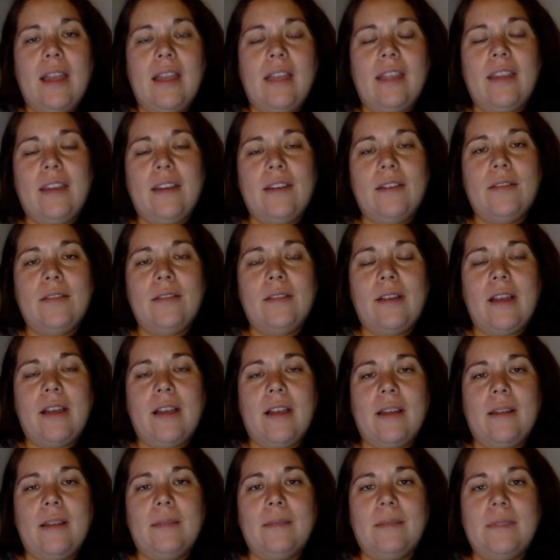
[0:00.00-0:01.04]
Hello,
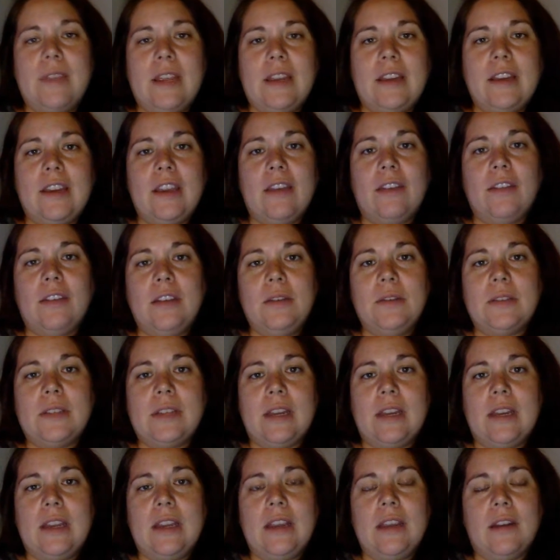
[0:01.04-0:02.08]
Danielle
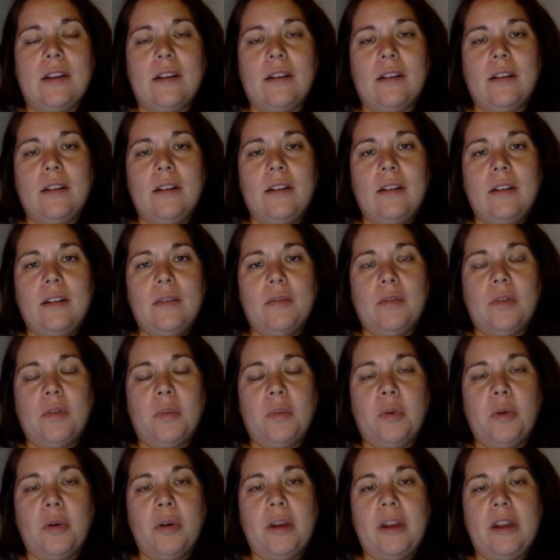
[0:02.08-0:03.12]
Husted here,
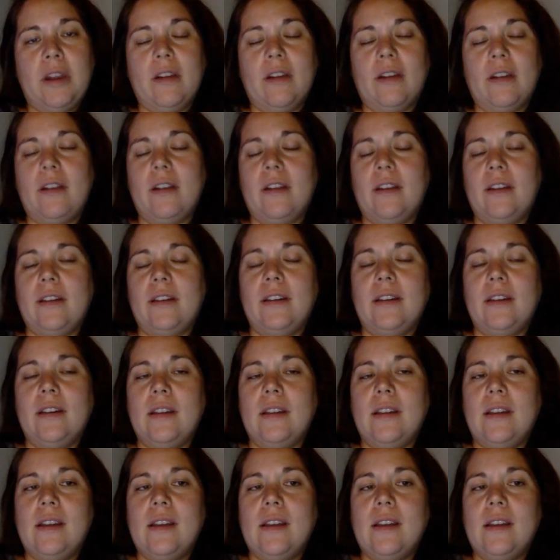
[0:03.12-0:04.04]
reporting on